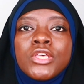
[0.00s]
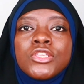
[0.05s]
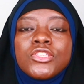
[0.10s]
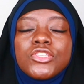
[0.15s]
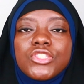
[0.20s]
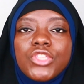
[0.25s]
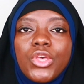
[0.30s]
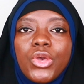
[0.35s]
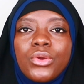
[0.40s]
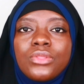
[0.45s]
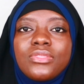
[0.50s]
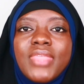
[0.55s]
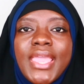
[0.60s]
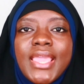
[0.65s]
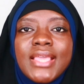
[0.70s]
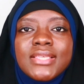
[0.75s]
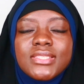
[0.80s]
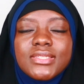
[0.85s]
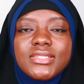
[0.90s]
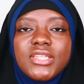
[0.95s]
So
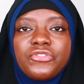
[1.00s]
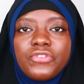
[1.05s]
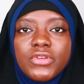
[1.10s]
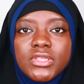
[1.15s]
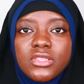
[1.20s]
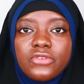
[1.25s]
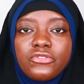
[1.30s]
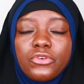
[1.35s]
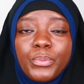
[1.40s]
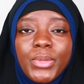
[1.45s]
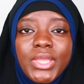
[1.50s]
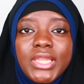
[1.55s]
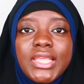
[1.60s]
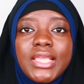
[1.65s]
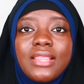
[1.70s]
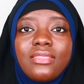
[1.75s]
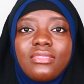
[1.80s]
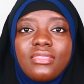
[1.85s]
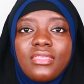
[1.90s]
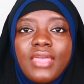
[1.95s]
there is a difference of
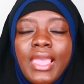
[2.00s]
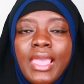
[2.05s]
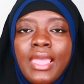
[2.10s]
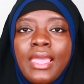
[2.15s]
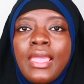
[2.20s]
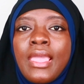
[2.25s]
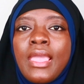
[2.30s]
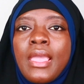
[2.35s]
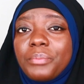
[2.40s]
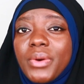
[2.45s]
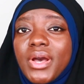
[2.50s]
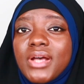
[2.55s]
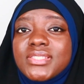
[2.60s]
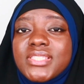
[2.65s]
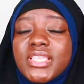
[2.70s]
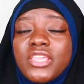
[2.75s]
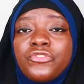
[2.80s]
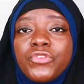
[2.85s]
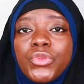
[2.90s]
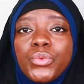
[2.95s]
opinion there.
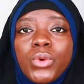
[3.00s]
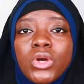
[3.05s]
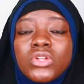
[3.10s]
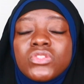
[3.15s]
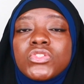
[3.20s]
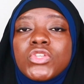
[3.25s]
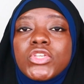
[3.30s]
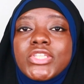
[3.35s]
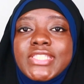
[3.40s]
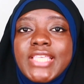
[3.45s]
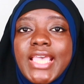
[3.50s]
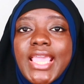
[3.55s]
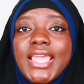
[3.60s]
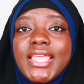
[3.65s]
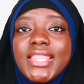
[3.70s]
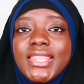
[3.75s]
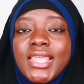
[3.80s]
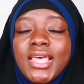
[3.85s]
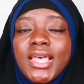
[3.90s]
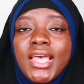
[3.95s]
But if you want to
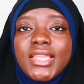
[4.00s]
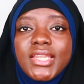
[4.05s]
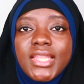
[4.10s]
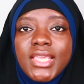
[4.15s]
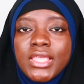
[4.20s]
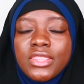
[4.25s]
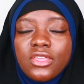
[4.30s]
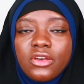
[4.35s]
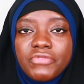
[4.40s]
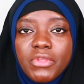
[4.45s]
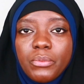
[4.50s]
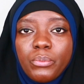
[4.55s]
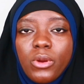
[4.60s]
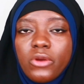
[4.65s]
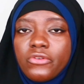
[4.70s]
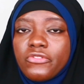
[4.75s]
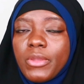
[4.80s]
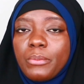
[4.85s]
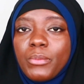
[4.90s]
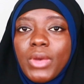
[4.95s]
take the hadith of the
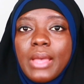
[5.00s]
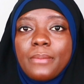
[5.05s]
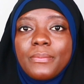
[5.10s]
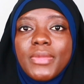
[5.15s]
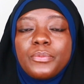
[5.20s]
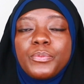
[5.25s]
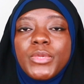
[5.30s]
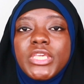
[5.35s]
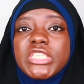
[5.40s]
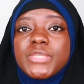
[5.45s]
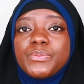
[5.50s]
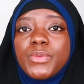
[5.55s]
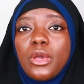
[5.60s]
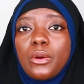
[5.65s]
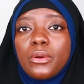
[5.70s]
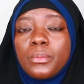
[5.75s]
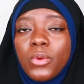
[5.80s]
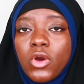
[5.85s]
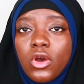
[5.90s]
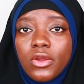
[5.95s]
Prophet Muhammad, peace be
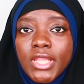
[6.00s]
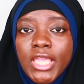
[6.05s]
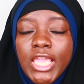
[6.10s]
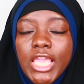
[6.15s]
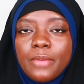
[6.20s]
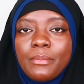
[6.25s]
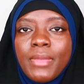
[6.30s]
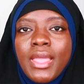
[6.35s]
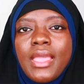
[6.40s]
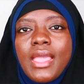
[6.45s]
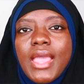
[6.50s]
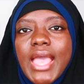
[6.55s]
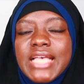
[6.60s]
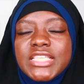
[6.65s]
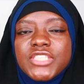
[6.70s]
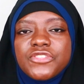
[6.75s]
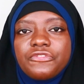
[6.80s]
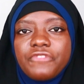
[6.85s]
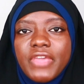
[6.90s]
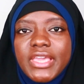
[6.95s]
upon him,
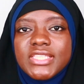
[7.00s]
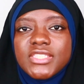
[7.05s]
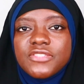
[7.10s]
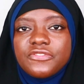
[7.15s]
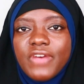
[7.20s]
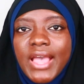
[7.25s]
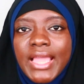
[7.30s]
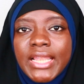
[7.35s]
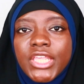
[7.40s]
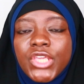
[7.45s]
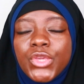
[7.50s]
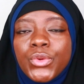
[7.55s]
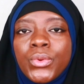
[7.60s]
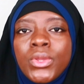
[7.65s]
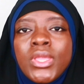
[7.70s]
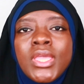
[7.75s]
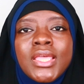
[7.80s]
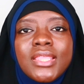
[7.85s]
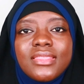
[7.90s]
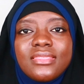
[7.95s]
as face
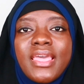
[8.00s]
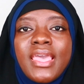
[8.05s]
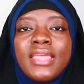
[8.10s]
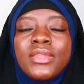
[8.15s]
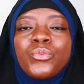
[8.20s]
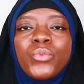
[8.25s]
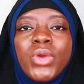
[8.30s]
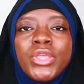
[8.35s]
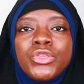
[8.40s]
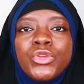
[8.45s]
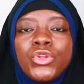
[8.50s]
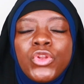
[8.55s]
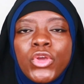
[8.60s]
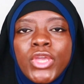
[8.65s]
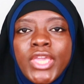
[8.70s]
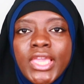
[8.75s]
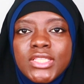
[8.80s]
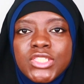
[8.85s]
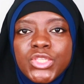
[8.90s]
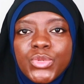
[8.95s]
value, then when you
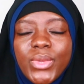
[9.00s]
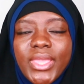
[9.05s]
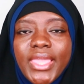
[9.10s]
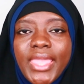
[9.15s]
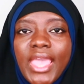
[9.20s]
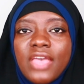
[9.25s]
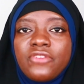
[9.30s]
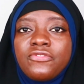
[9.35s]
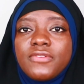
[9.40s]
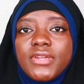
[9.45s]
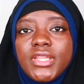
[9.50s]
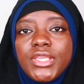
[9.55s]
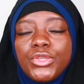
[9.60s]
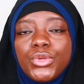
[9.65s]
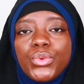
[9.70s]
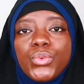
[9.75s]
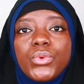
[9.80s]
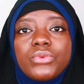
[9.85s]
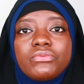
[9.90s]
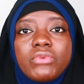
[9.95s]
look into it carefully,
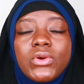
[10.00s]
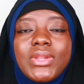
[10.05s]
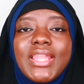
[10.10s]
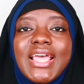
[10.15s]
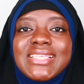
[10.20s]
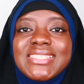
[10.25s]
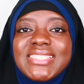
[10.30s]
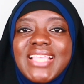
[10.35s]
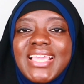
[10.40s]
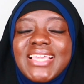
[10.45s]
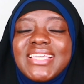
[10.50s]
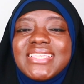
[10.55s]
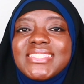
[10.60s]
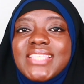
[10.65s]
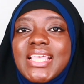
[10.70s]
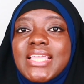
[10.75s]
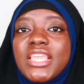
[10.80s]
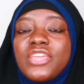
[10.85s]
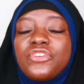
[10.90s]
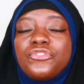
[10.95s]
you will realize that he
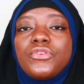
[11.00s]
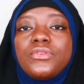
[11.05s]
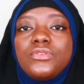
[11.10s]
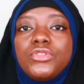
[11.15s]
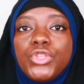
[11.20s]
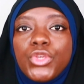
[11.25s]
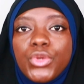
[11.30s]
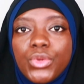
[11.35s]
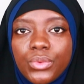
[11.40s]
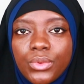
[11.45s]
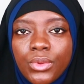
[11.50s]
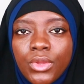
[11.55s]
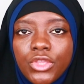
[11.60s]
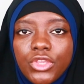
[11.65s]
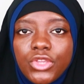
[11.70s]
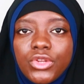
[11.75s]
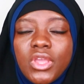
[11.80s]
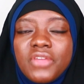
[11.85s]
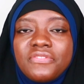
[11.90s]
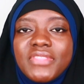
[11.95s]
said
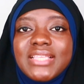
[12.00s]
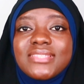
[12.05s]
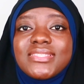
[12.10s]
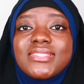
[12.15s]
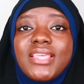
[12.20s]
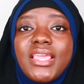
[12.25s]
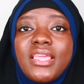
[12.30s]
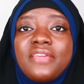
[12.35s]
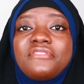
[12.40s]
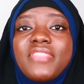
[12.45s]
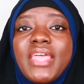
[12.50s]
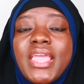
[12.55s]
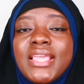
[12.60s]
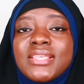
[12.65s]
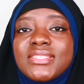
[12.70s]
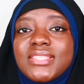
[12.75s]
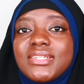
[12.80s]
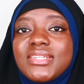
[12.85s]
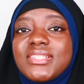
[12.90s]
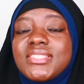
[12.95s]
if there
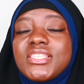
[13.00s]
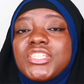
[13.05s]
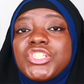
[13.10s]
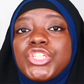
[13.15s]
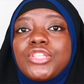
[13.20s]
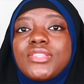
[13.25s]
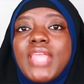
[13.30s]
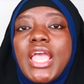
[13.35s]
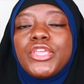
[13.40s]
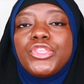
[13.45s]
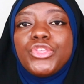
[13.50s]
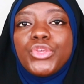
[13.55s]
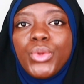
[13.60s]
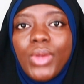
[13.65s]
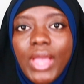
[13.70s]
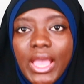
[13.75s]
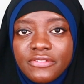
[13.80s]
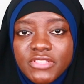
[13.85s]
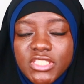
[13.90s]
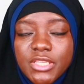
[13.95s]
is a decision that
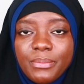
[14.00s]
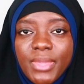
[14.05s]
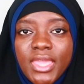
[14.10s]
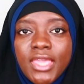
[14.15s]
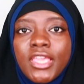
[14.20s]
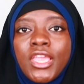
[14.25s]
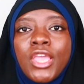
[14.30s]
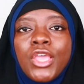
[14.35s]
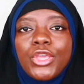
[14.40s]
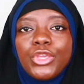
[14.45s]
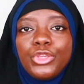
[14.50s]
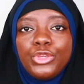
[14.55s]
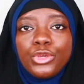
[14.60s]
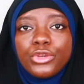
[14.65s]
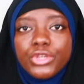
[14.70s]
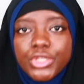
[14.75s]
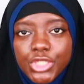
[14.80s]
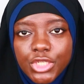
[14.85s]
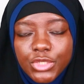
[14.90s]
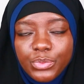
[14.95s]
you have to make,
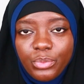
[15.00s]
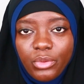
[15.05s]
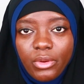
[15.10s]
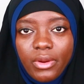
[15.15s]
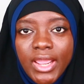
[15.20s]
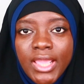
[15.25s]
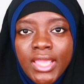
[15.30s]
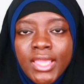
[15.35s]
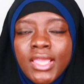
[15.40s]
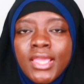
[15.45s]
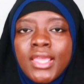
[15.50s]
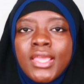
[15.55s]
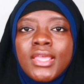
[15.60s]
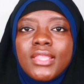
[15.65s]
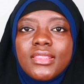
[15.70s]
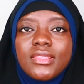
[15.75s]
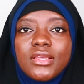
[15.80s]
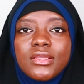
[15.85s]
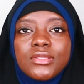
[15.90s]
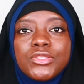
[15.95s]
you should pray
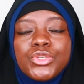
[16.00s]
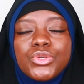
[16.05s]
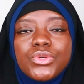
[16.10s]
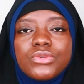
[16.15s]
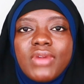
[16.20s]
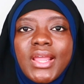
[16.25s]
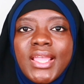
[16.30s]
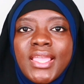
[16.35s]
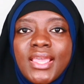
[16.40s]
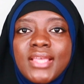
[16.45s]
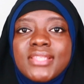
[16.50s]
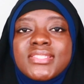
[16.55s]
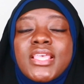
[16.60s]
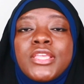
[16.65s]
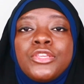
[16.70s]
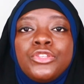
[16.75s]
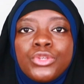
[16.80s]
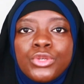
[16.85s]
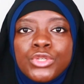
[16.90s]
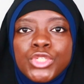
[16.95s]
the 2 rakats
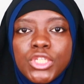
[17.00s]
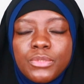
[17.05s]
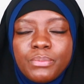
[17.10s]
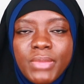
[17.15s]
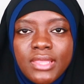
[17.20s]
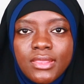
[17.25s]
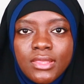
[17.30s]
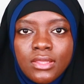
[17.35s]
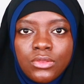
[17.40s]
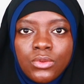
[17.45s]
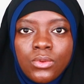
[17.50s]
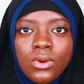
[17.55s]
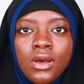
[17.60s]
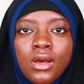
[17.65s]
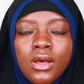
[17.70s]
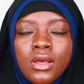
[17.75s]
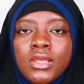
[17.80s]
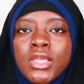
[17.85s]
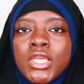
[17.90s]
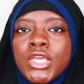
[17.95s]
and you should make the
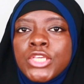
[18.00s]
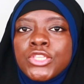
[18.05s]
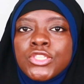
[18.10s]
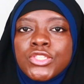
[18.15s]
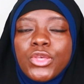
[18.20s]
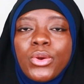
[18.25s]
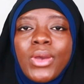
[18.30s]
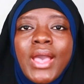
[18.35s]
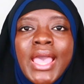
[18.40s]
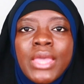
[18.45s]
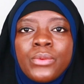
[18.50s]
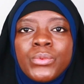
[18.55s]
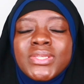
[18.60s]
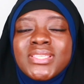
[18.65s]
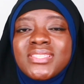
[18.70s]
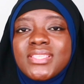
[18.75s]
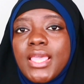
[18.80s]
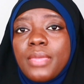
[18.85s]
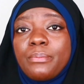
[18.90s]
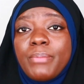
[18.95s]
dua. So I would
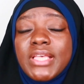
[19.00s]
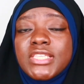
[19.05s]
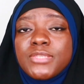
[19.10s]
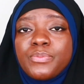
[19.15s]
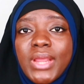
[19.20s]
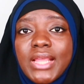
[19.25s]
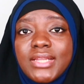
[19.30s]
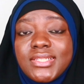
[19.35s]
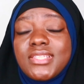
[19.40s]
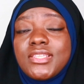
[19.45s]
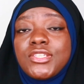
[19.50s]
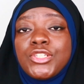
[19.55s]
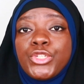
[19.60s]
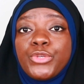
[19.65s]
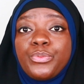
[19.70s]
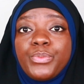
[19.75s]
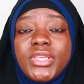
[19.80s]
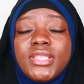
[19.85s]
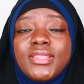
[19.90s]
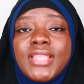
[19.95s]
say best practice
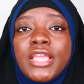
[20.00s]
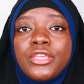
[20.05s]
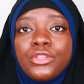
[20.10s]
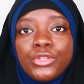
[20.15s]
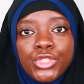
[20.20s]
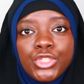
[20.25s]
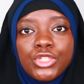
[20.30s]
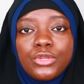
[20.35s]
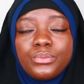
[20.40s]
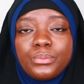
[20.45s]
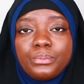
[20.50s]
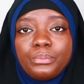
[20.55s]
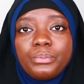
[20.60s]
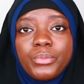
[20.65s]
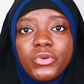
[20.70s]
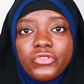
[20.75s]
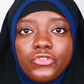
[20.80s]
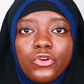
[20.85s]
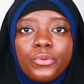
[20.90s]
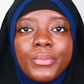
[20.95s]
should be that you should
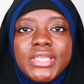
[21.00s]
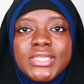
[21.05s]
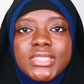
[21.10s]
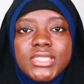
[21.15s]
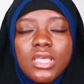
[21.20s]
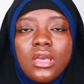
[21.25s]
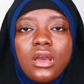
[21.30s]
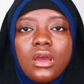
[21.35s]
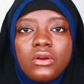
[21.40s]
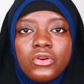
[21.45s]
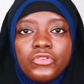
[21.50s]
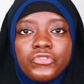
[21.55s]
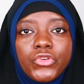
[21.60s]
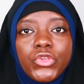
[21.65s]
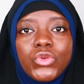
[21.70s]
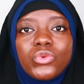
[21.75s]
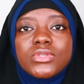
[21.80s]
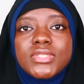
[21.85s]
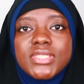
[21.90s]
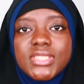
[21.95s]
perform Istikhara for
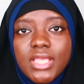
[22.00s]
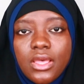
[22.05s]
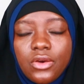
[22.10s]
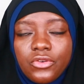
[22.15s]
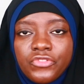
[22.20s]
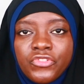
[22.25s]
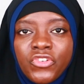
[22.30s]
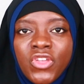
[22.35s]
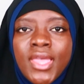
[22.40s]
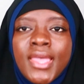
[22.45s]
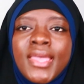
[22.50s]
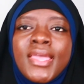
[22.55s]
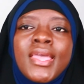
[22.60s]
yourself.